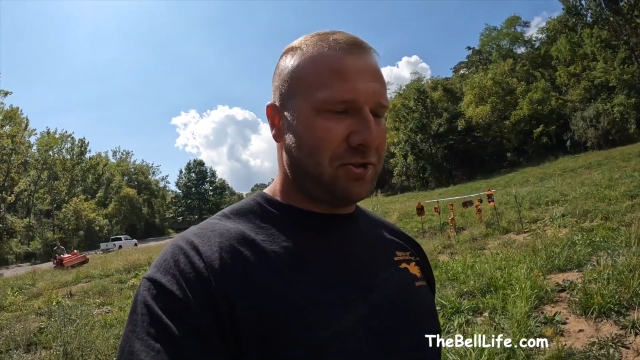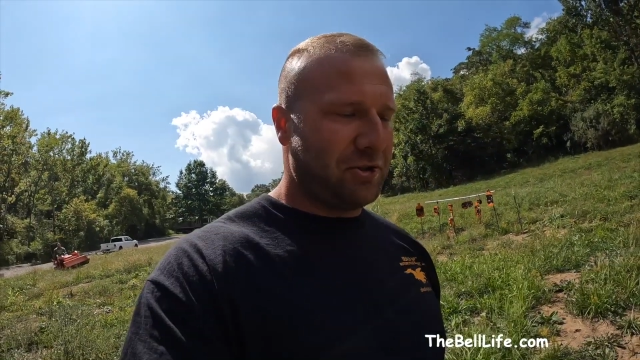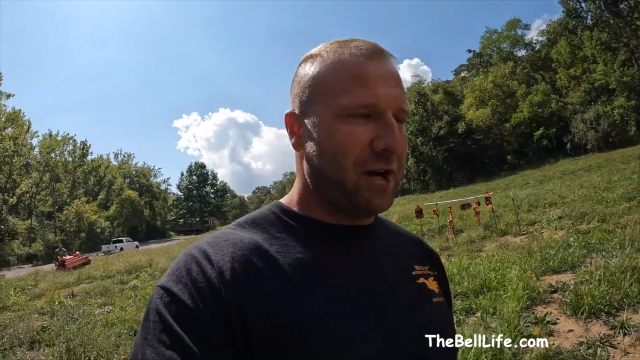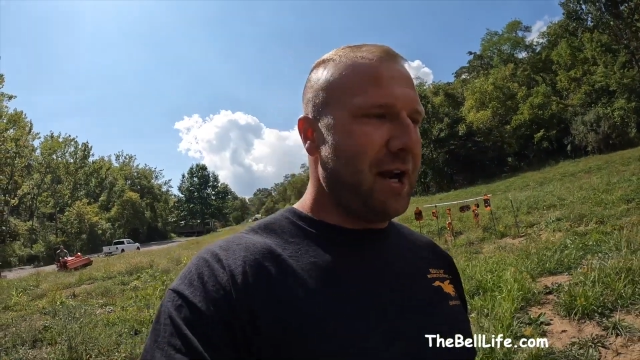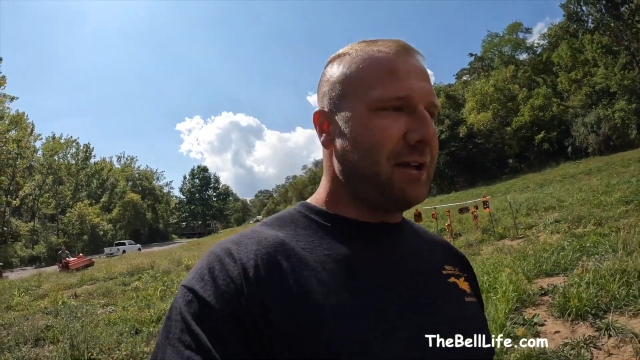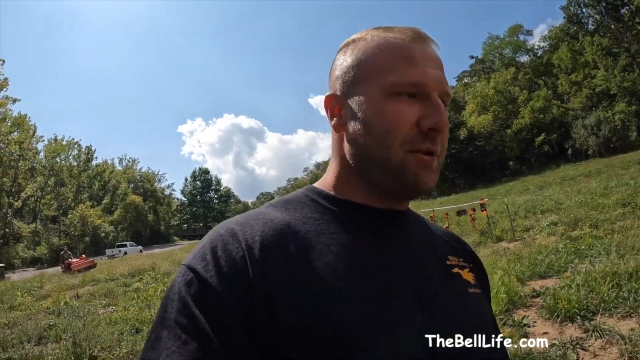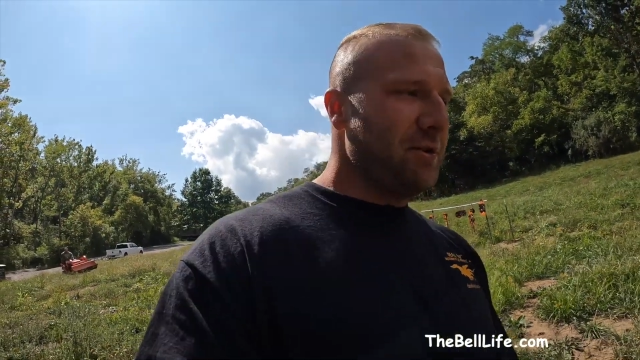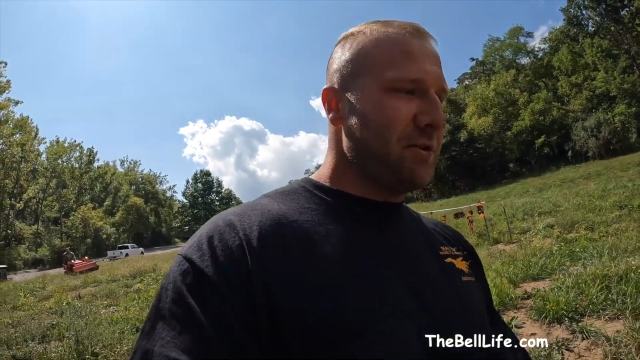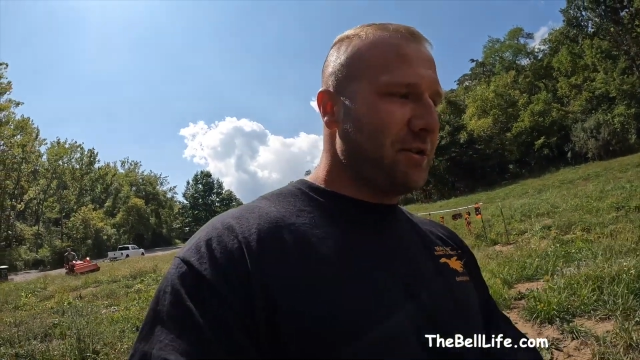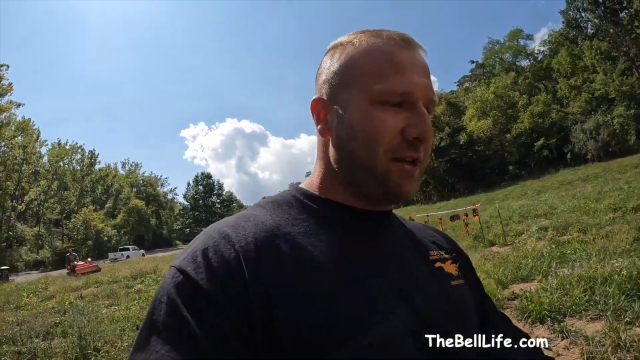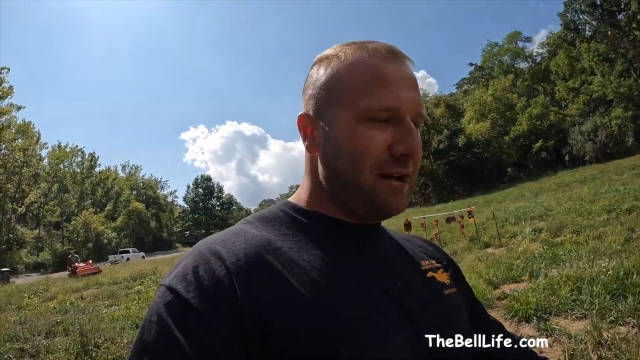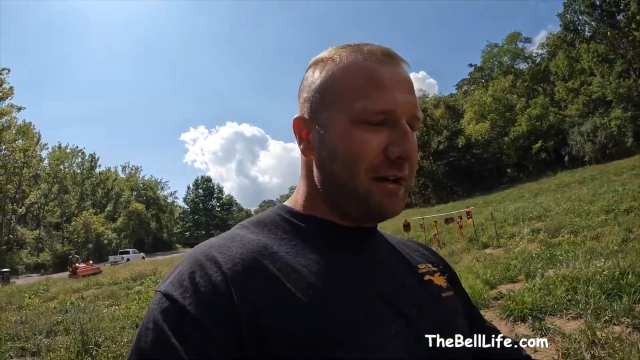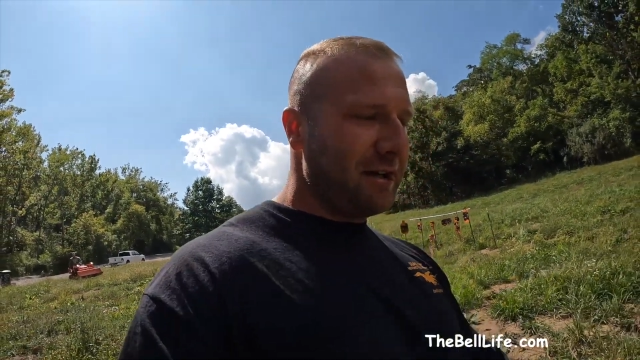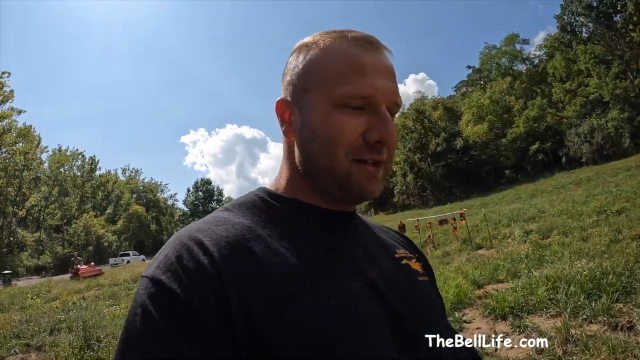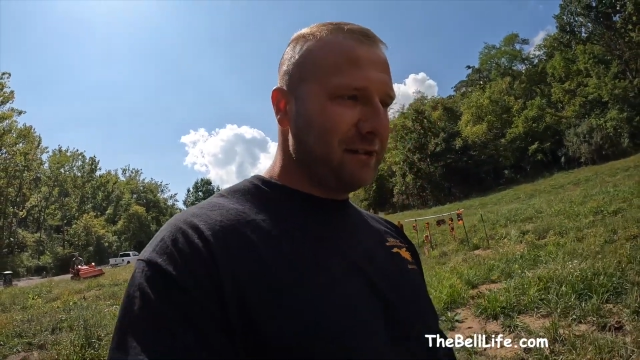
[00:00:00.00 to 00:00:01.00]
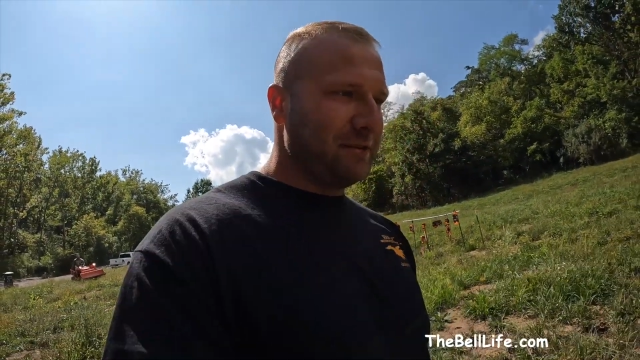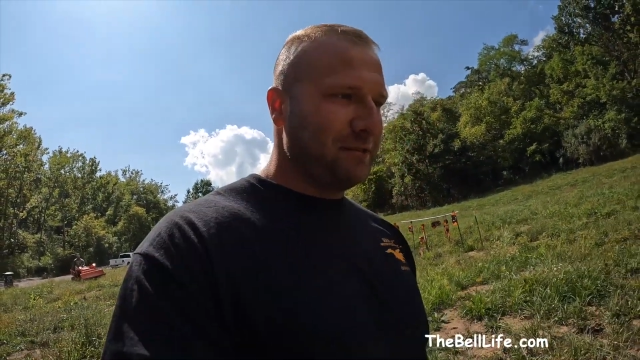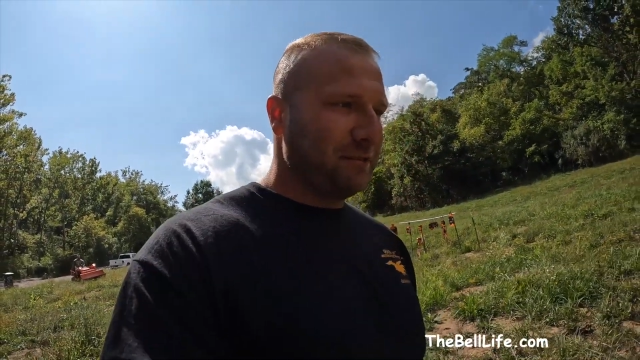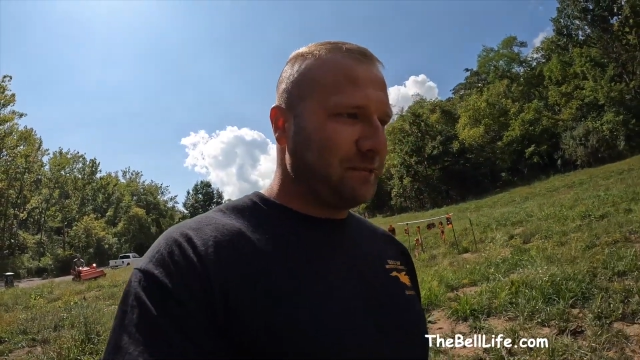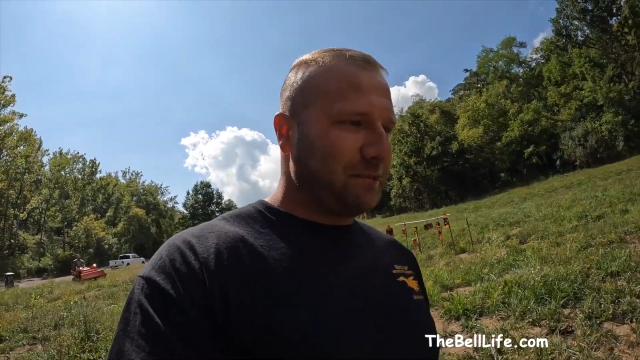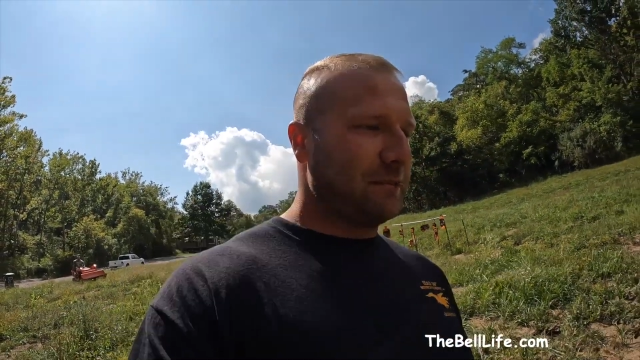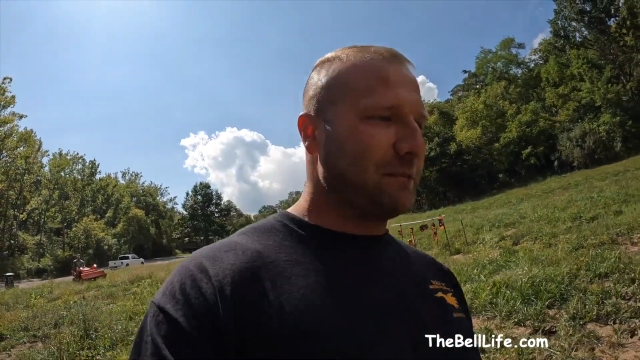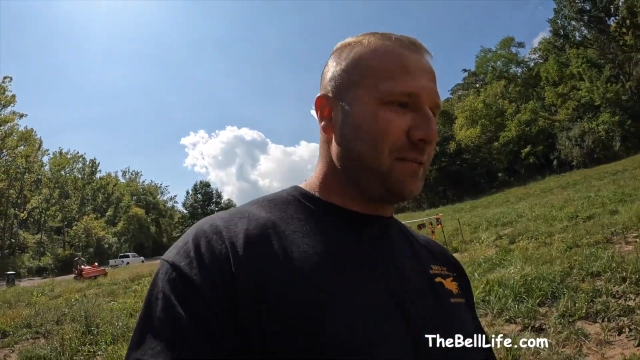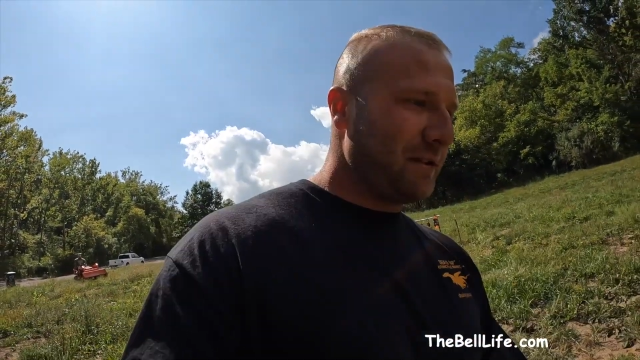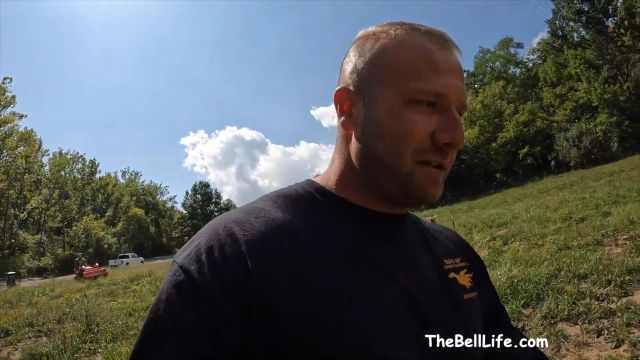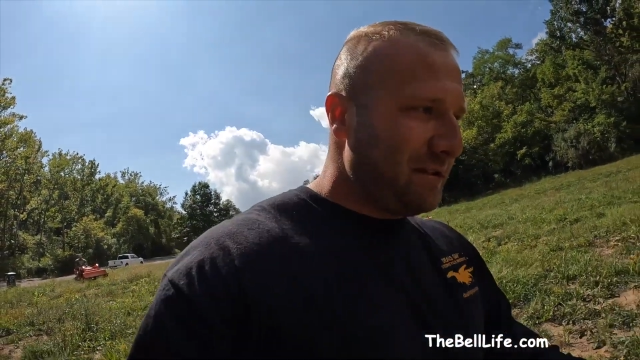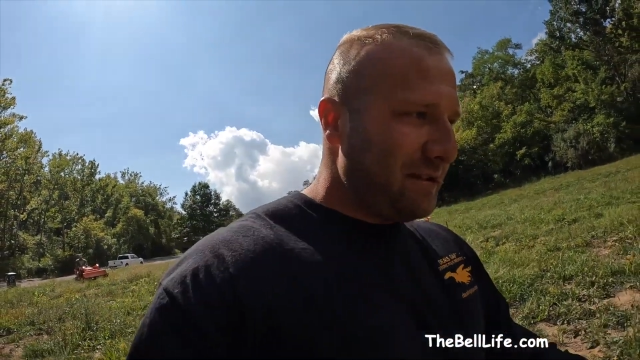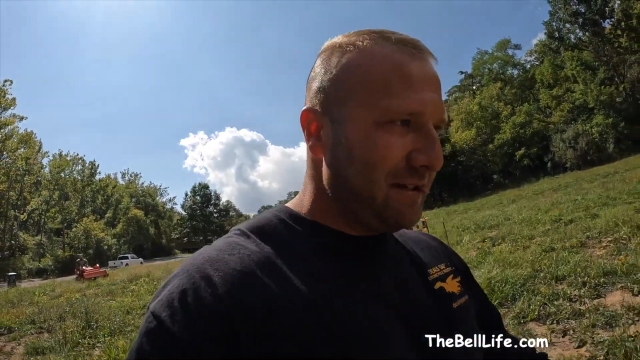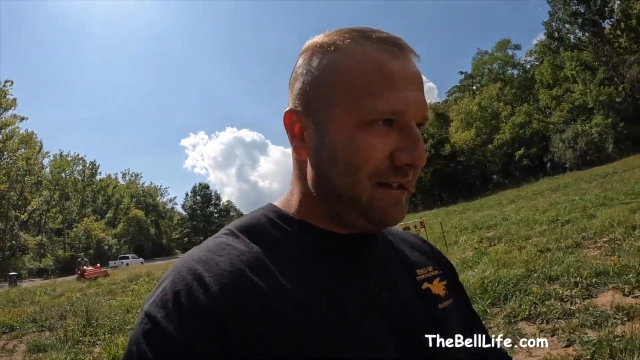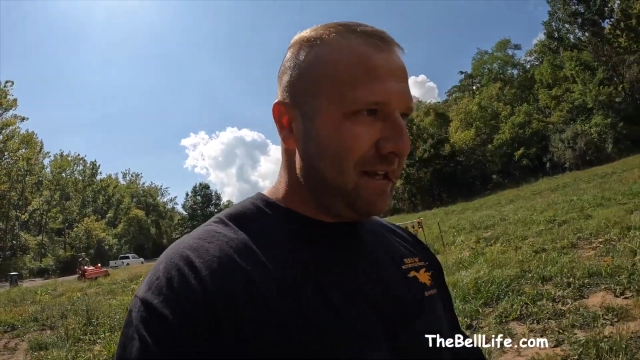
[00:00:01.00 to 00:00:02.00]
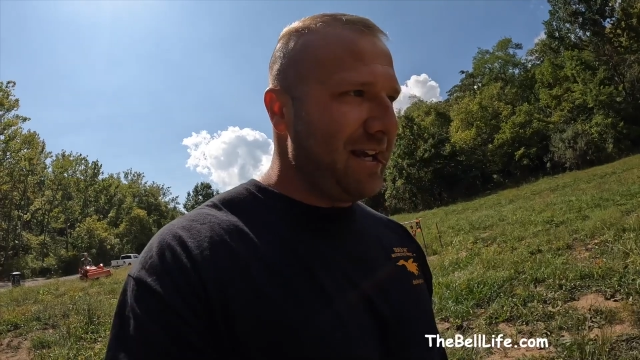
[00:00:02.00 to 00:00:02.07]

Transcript: tractor stuck?" I said,